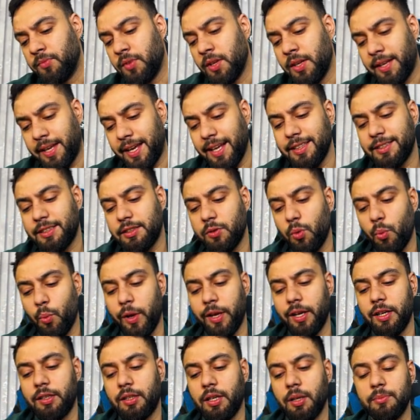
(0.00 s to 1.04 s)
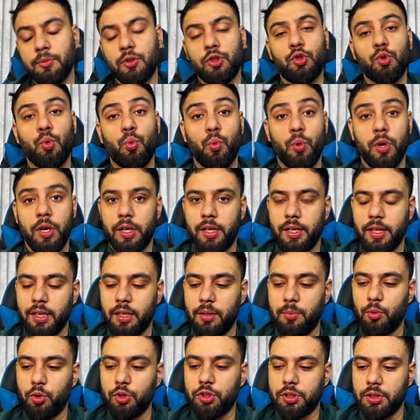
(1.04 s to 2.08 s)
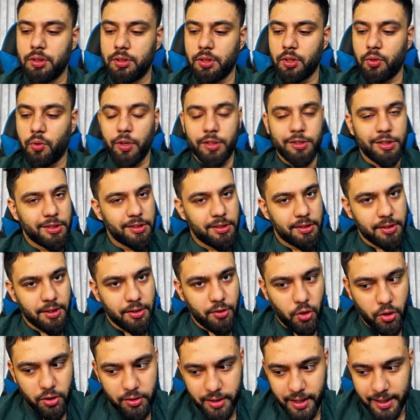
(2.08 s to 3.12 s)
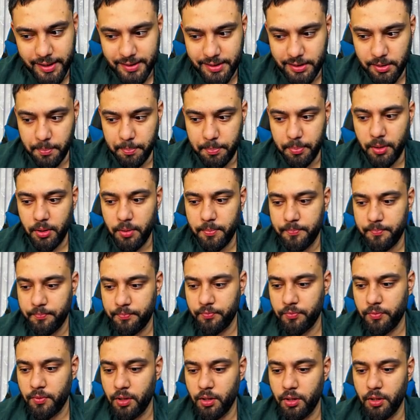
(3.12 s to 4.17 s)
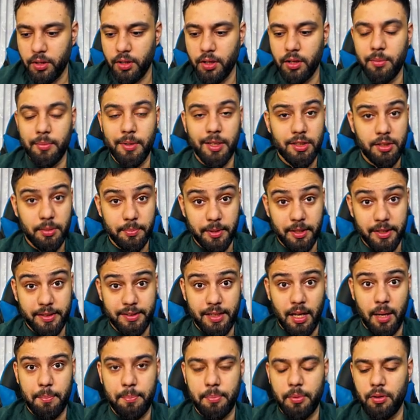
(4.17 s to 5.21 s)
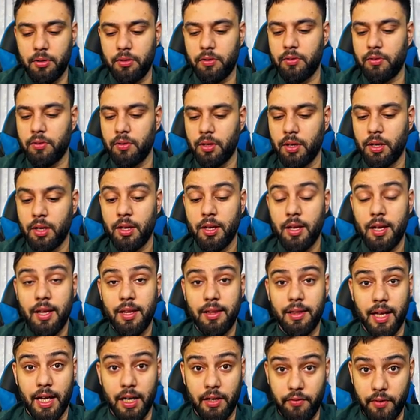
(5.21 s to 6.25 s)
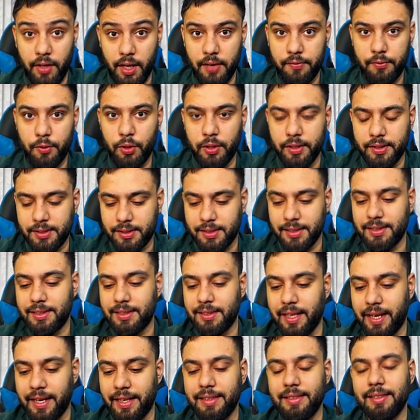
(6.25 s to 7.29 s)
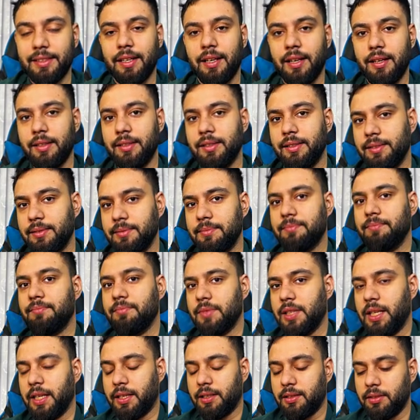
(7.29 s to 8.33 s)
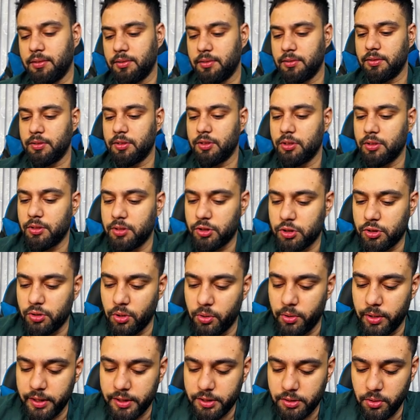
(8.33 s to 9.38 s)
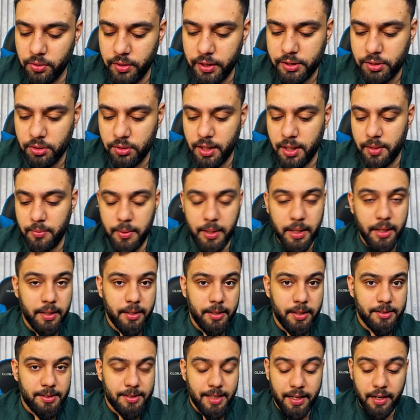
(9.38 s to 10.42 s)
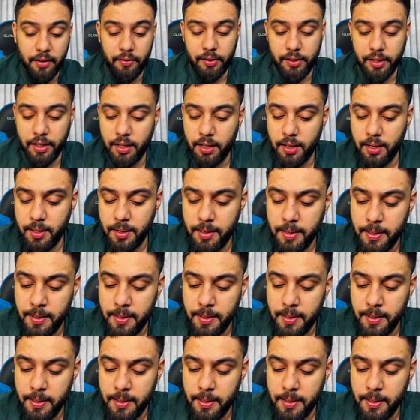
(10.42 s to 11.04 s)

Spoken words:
Kids, when it comes to vertical motion, the questions are not that simple. There are multiple examples that we have to discuss in slowly so that we can understand everything.